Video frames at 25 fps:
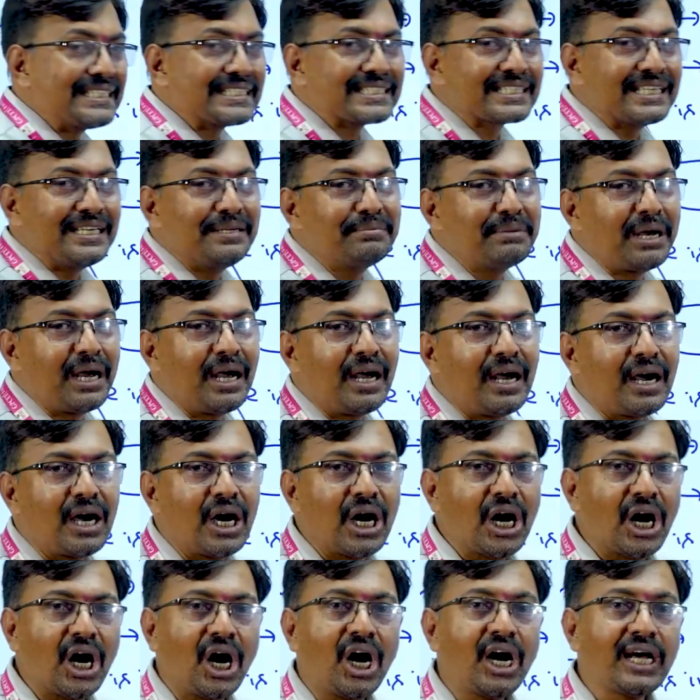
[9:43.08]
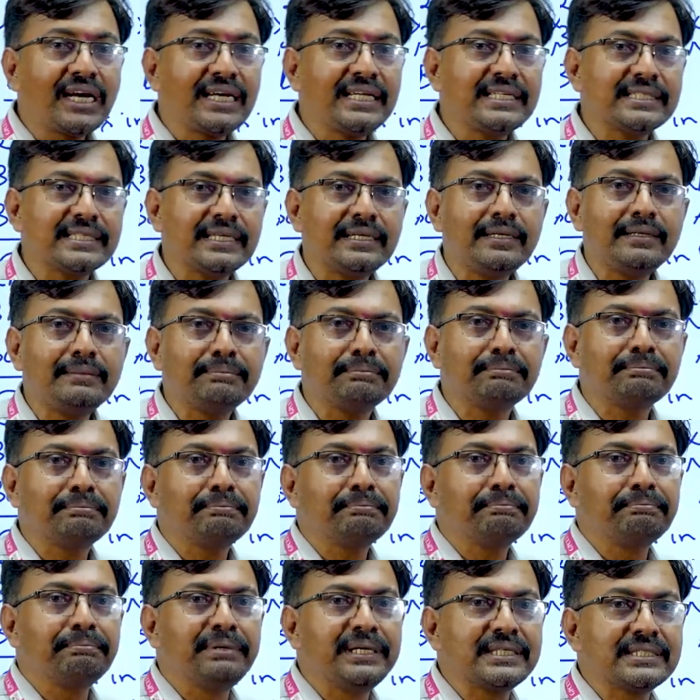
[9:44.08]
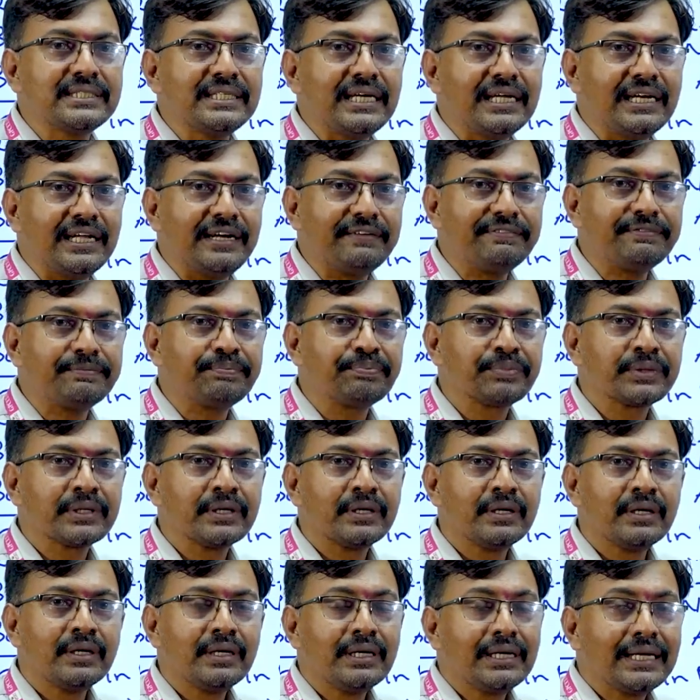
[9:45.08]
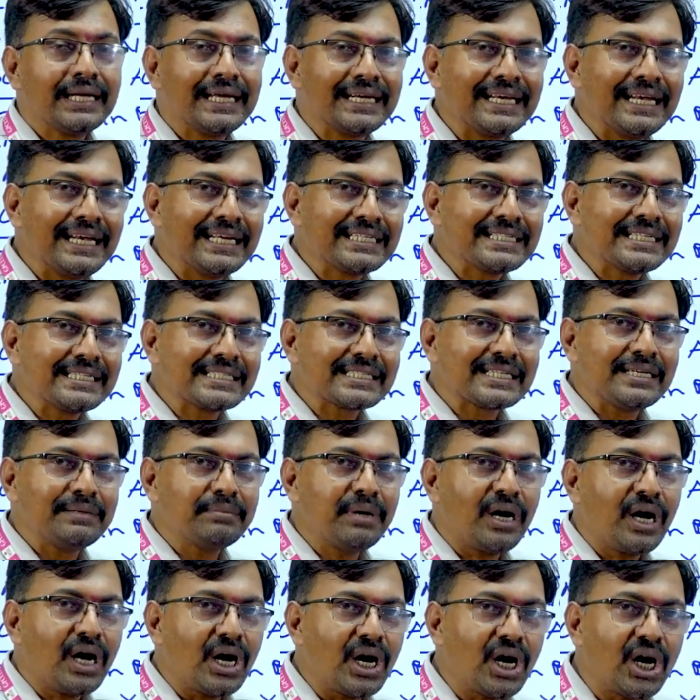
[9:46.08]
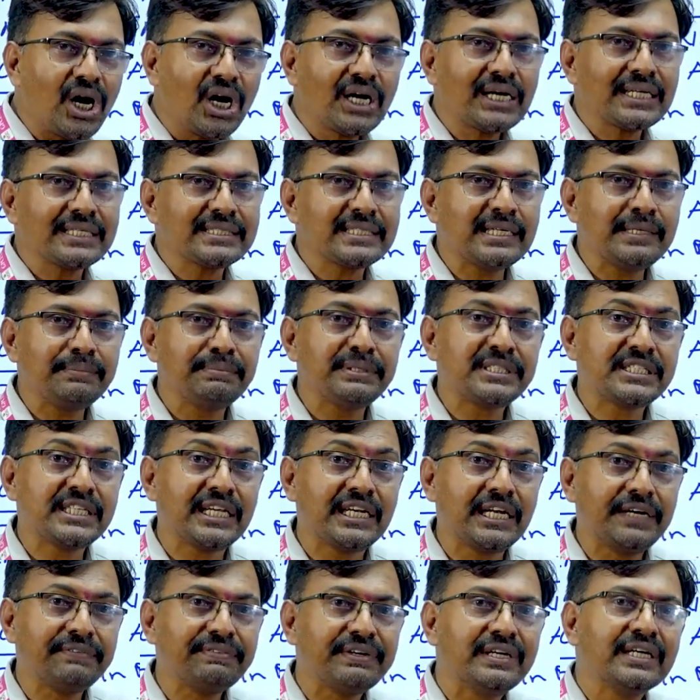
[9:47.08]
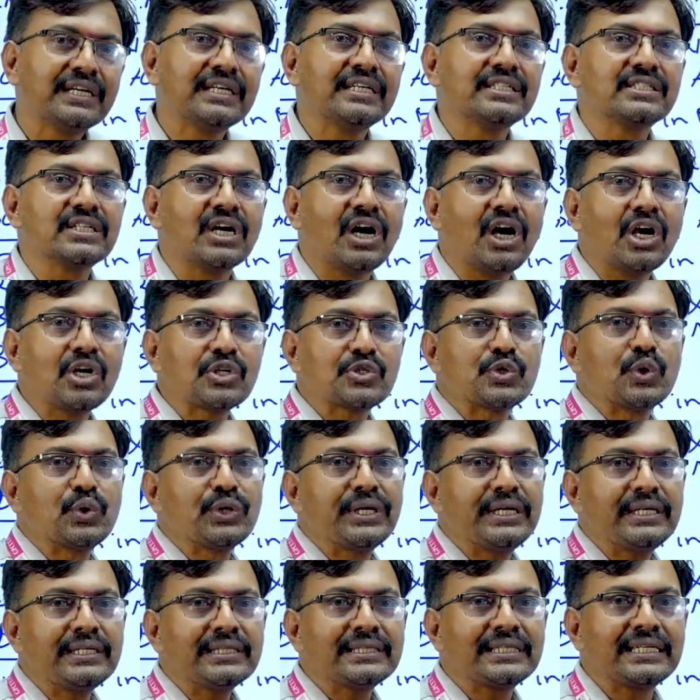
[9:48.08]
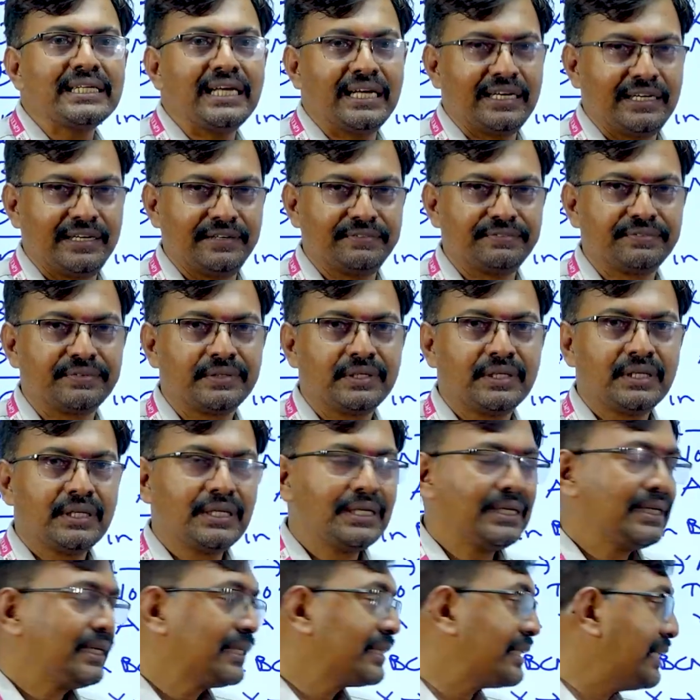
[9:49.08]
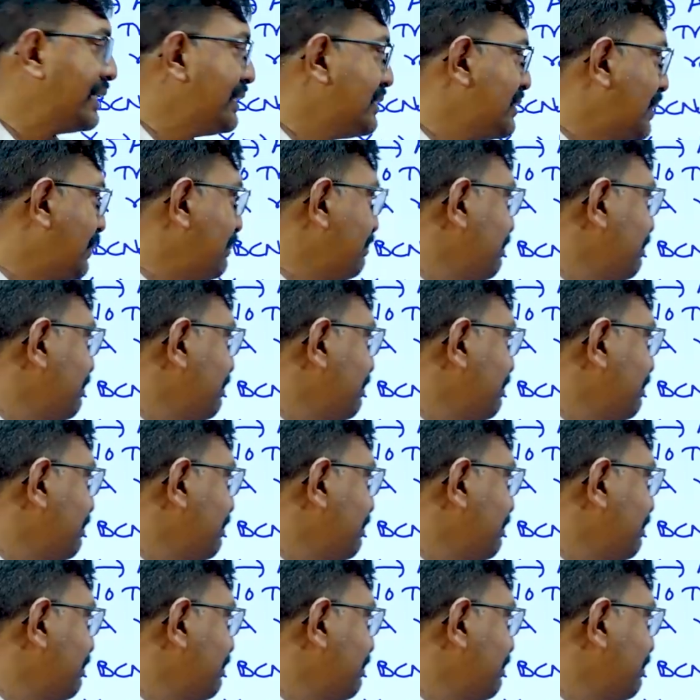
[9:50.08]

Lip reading: schema R is in BCNF, a relation schema R is in BCNF is also in 3NF. That is a